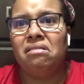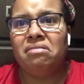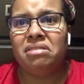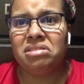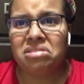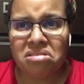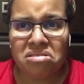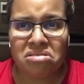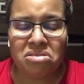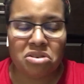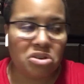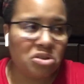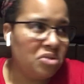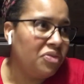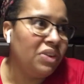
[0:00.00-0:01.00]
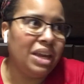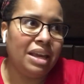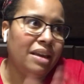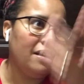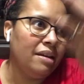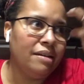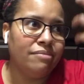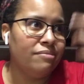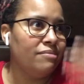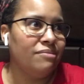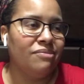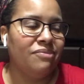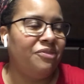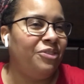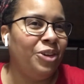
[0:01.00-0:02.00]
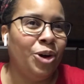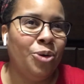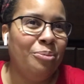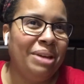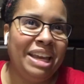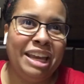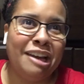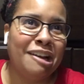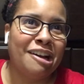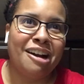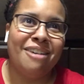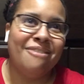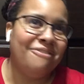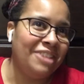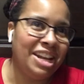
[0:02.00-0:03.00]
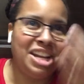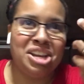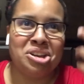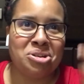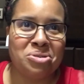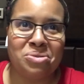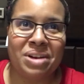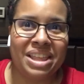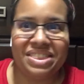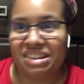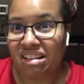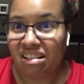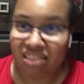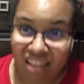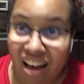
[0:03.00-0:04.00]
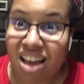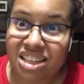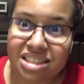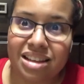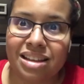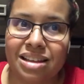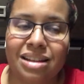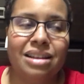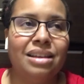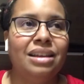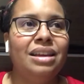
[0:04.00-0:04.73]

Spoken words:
This is goofy filming a video in the closet.